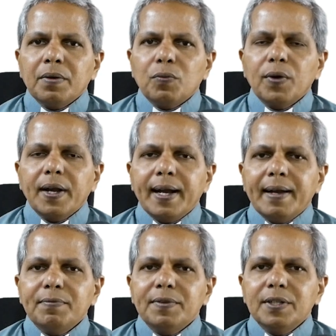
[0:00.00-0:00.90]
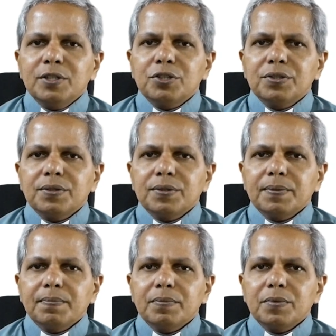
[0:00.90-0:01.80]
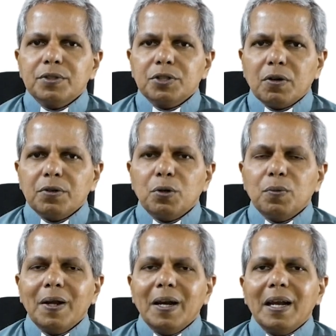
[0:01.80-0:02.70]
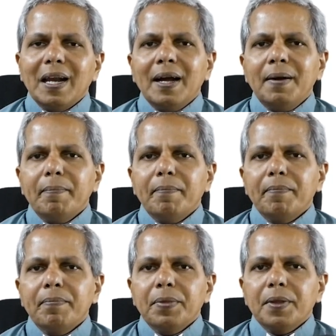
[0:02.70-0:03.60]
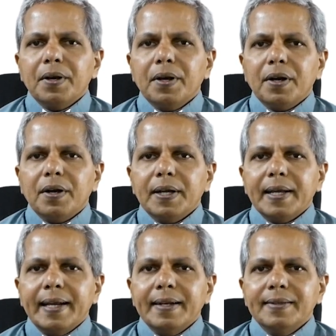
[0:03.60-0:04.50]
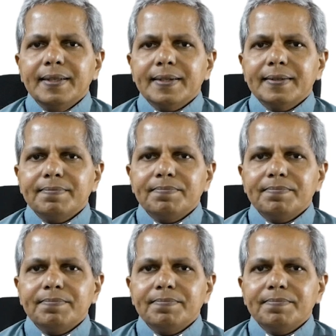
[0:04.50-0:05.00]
We have this short novella in the